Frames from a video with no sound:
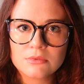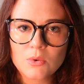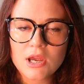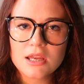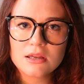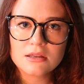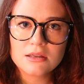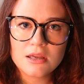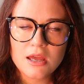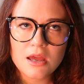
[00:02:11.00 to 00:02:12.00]
Okay.
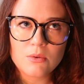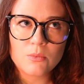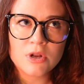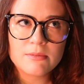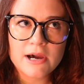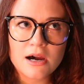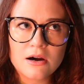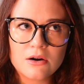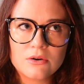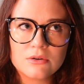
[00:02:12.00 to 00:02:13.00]
What
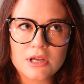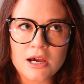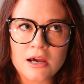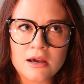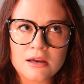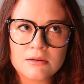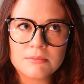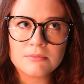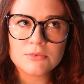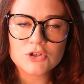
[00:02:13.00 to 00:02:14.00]
about
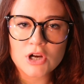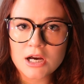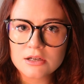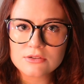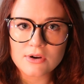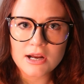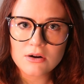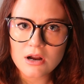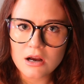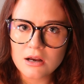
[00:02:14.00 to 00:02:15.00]
drugs or
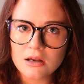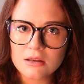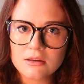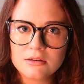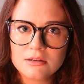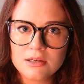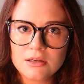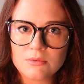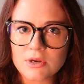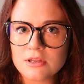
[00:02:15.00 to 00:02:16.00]
alcohol,
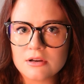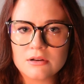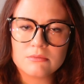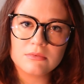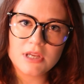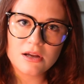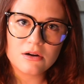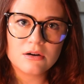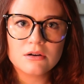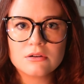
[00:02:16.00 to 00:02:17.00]
whether
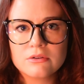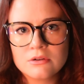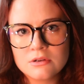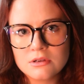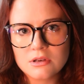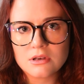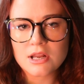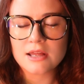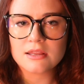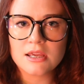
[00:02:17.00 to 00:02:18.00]
legal,
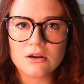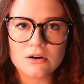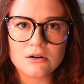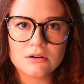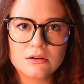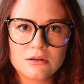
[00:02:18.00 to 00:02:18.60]
not legal?